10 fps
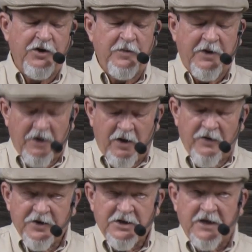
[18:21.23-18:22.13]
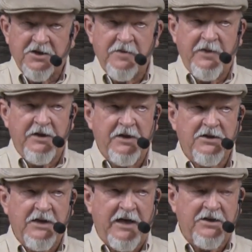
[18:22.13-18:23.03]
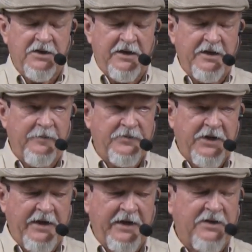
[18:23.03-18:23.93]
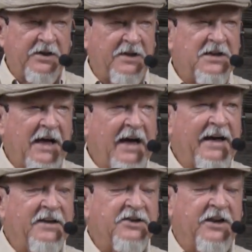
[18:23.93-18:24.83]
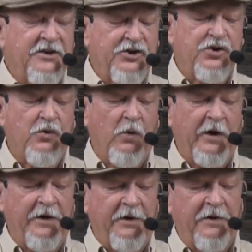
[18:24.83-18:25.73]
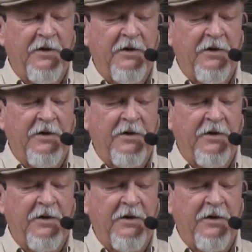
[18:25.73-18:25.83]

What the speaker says: but all this has to be the exact same size and square.